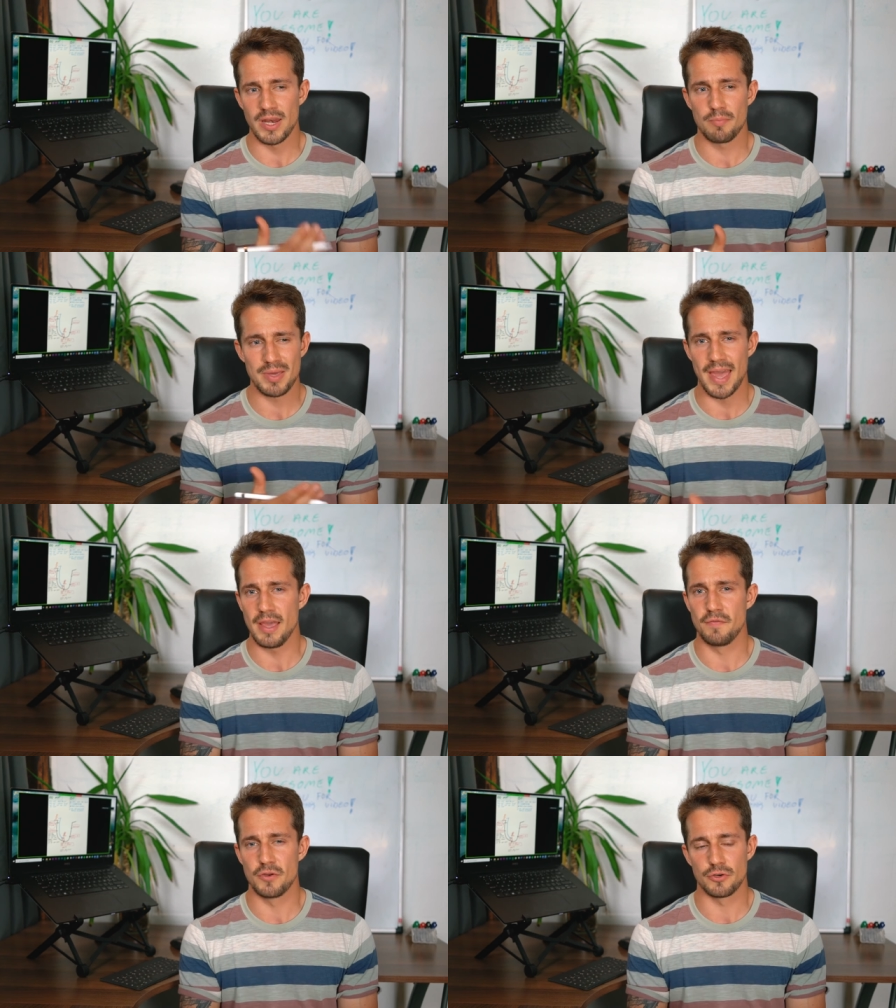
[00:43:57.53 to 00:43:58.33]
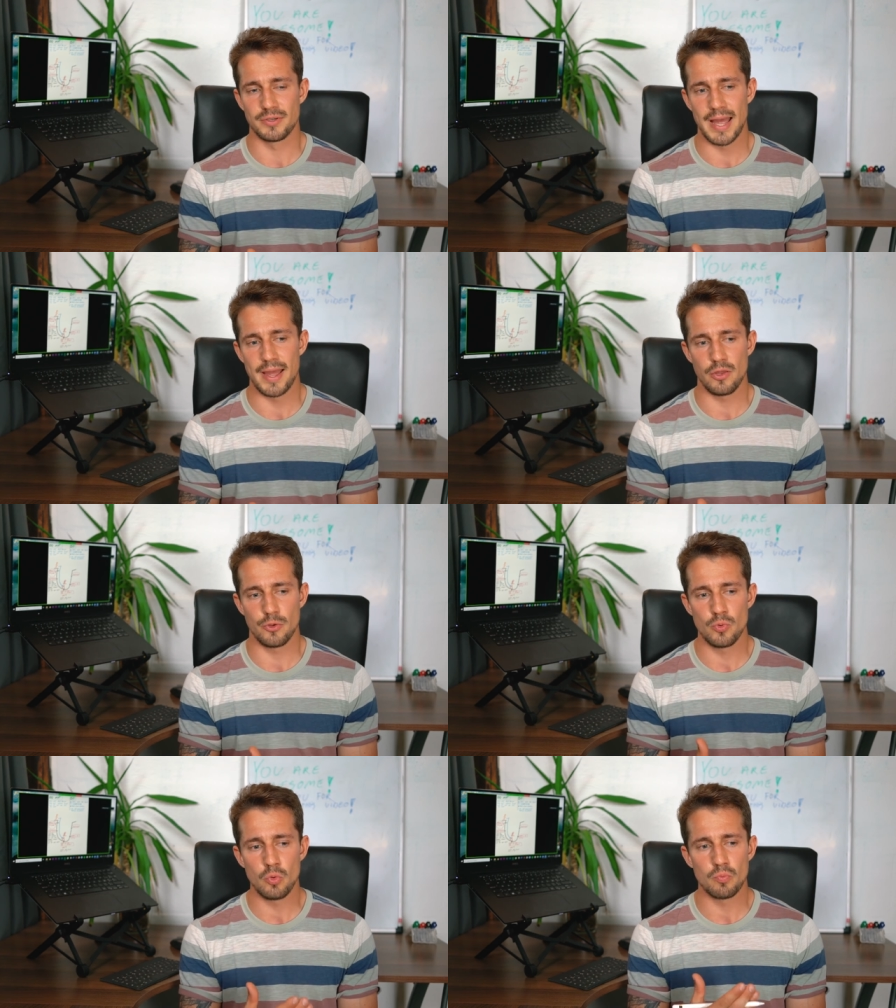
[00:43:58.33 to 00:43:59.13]
any behavior that
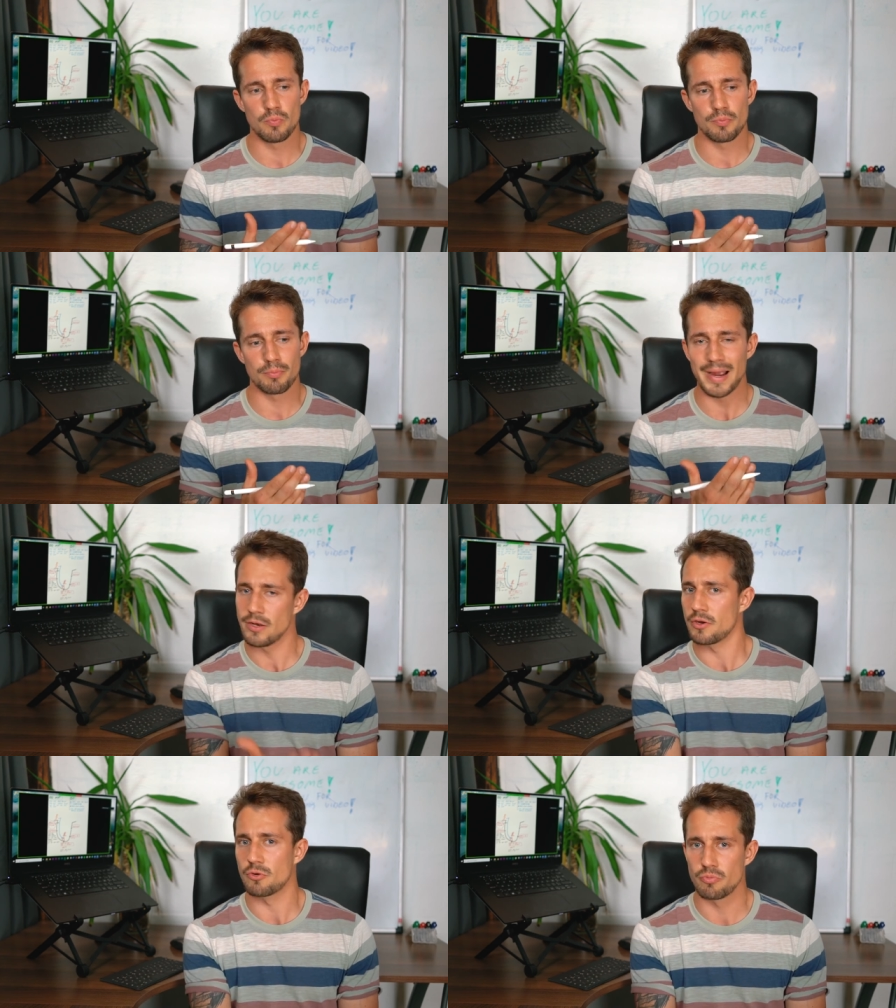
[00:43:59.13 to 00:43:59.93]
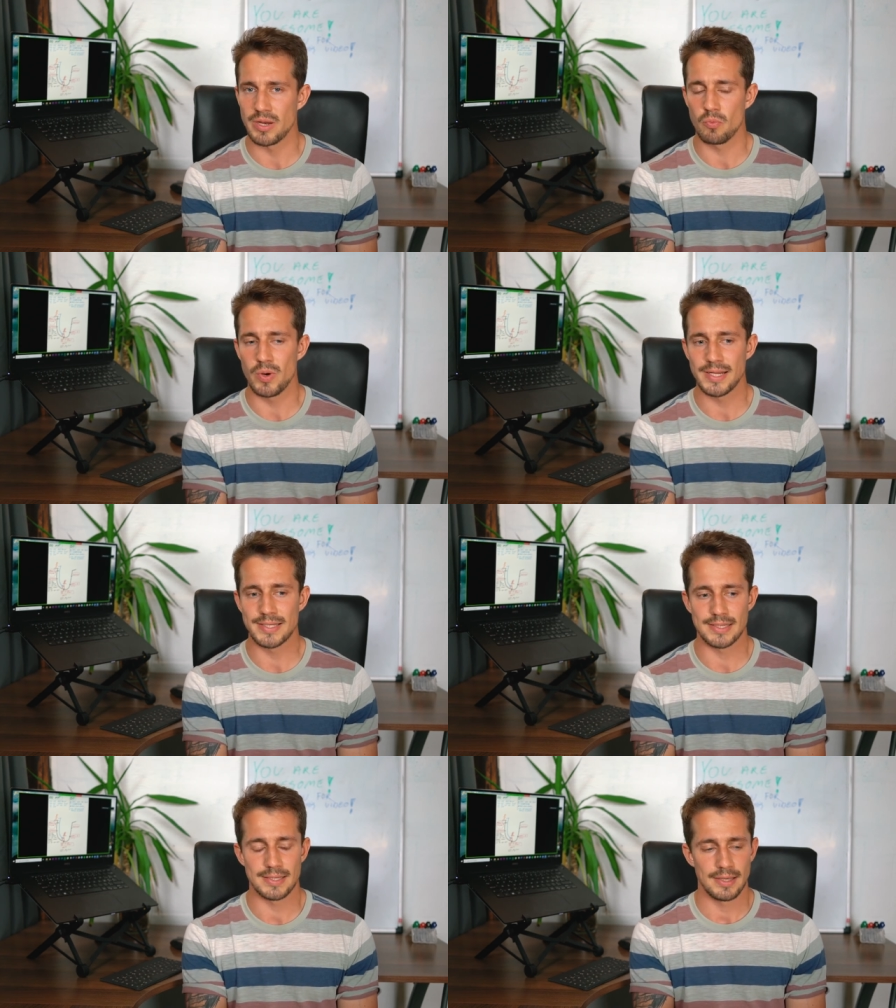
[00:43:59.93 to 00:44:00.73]
you might not agree
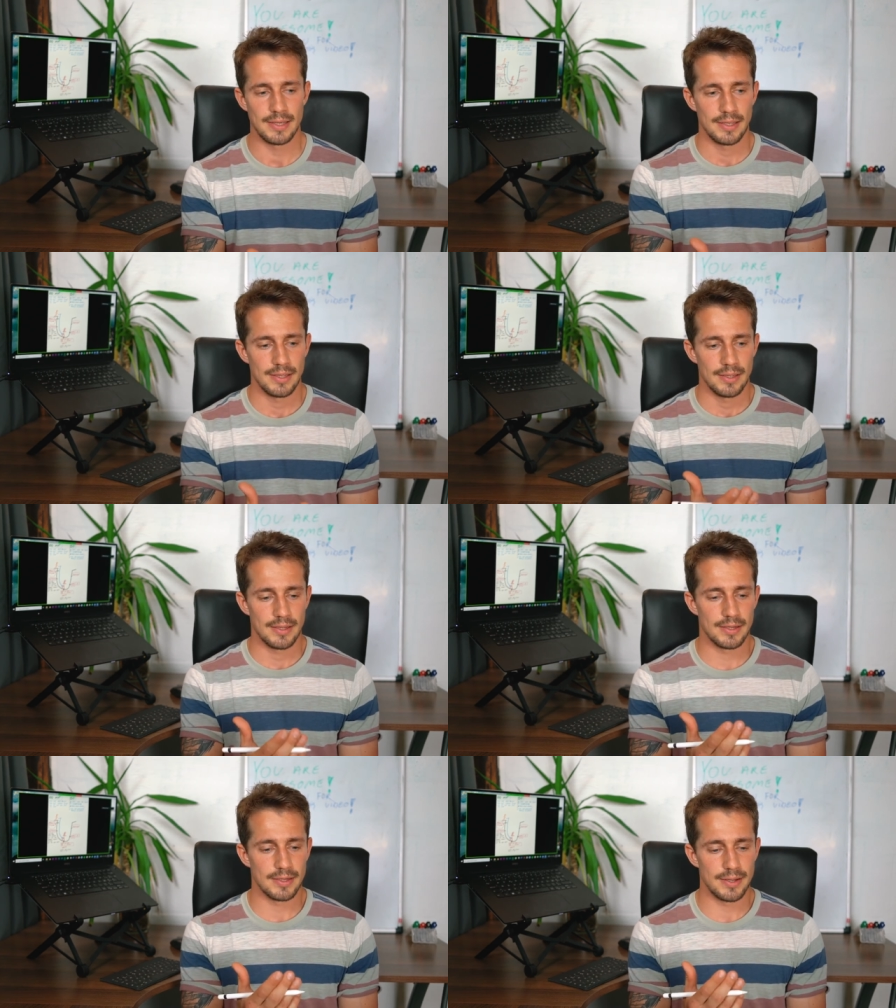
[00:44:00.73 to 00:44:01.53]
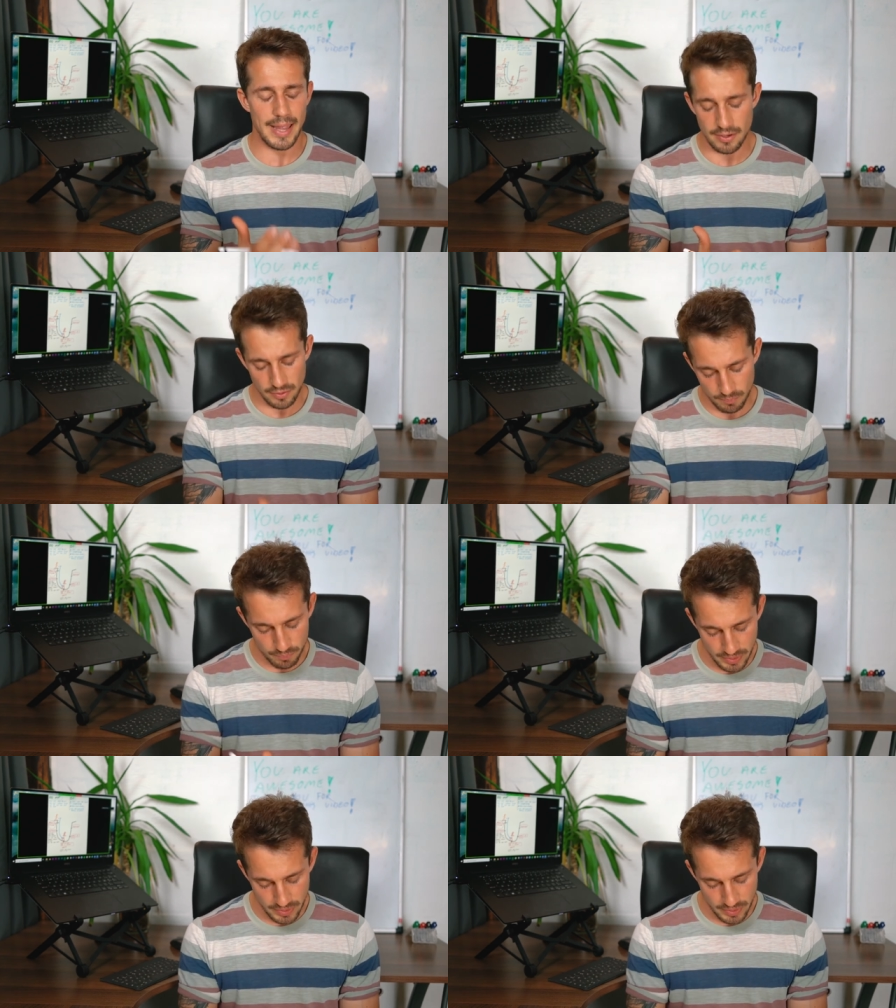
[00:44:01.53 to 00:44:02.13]
with. Uh, and